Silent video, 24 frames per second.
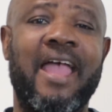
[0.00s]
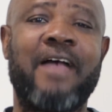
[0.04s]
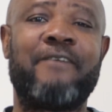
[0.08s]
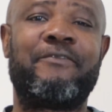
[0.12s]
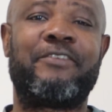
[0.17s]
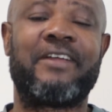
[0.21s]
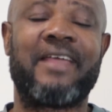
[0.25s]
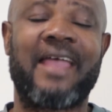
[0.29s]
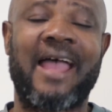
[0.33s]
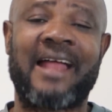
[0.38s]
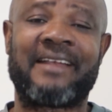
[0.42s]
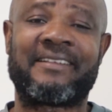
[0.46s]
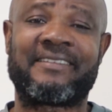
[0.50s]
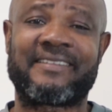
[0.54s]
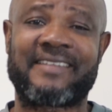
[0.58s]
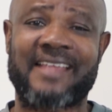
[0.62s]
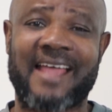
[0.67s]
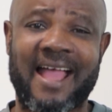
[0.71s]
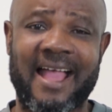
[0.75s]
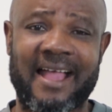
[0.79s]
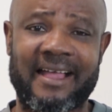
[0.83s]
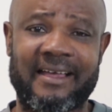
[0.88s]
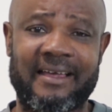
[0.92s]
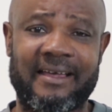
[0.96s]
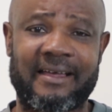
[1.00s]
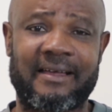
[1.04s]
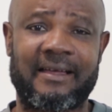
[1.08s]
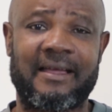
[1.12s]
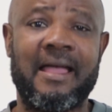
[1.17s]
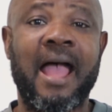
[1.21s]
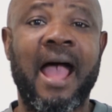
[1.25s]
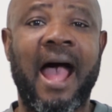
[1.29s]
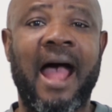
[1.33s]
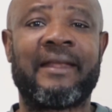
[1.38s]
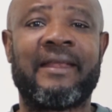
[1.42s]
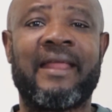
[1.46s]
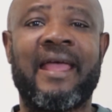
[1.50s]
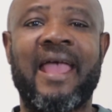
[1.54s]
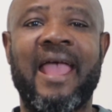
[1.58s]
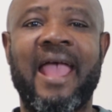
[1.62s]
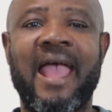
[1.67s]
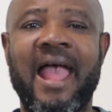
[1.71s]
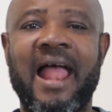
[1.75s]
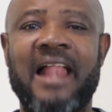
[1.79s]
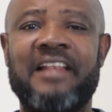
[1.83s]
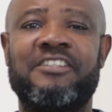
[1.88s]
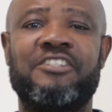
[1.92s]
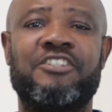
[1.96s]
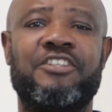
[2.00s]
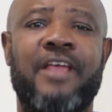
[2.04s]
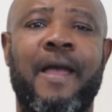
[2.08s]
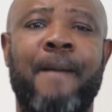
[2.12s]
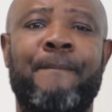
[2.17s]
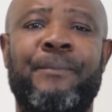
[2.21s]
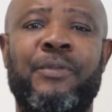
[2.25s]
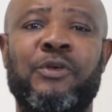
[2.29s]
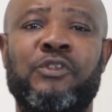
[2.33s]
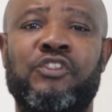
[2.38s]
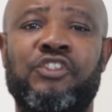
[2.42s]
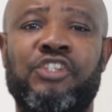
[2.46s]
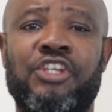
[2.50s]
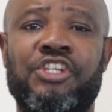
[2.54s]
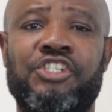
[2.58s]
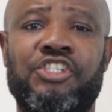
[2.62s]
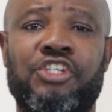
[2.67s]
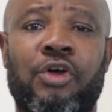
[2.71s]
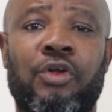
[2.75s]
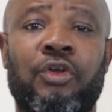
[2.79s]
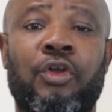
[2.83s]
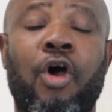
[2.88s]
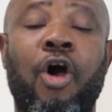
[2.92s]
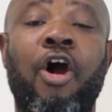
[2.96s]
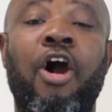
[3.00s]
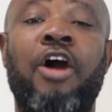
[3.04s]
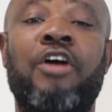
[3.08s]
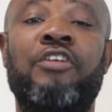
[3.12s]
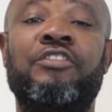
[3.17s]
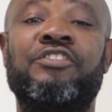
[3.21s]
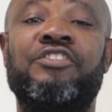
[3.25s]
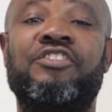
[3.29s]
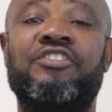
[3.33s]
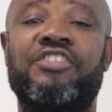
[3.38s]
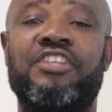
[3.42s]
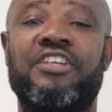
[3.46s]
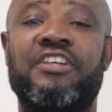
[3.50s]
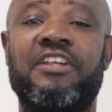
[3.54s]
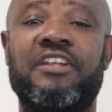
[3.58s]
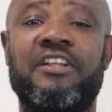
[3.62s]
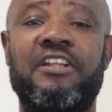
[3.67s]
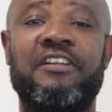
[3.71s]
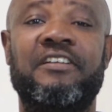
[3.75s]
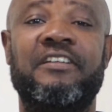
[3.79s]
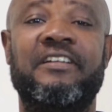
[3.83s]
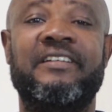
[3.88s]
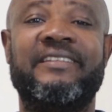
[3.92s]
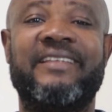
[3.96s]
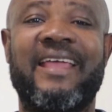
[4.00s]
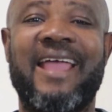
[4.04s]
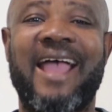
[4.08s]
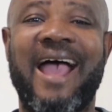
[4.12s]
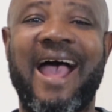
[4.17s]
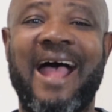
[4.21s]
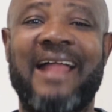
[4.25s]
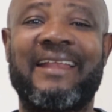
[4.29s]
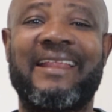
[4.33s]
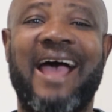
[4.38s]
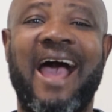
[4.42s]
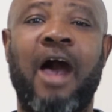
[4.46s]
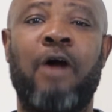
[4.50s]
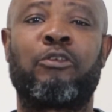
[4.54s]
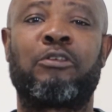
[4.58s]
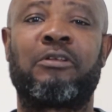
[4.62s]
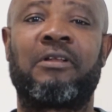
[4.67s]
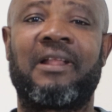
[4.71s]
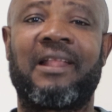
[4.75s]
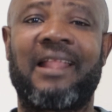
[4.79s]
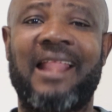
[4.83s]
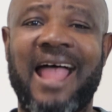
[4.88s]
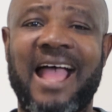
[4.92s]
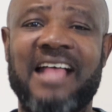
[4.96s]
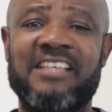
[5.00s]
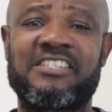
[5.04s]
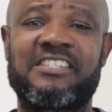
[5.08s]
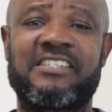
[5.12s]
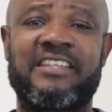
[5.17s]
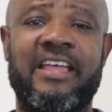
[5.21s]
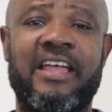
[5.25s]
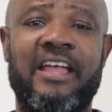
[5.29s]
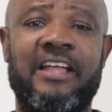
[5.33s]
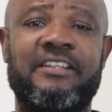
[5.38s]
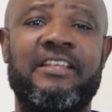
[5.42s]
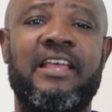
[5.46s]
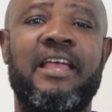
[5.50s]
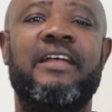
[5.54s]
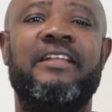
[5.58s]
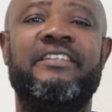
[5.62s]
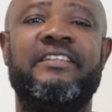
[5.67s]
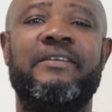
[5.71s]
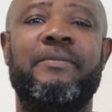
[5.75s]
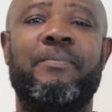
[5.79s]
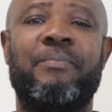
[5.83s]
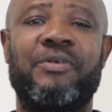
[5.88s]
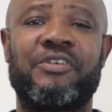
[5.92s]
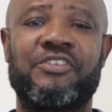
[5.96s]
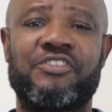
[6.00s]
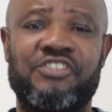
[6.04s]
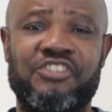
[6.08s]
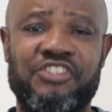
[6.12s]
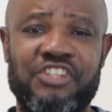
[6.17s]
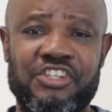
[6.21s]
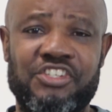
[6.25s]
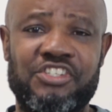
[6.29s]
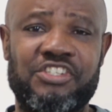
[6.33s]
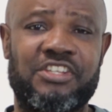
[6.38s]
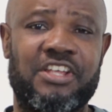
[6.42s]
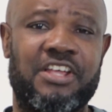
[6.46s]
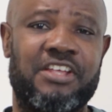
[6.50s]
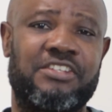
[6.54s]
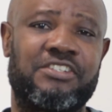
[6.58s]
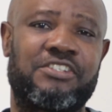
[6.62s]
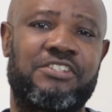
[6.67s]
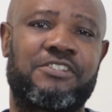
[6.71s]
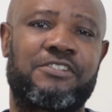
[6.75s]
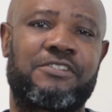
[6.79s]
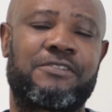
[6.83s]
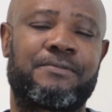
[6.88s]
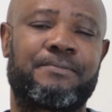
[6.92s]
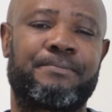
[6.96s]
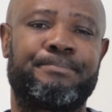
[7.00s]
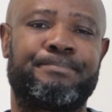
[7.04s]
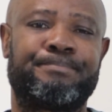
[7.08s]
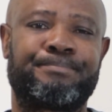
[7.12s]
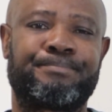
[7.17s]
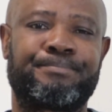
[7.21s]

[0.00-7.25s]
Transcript: every attack and held their position until they had outlasted the persistence.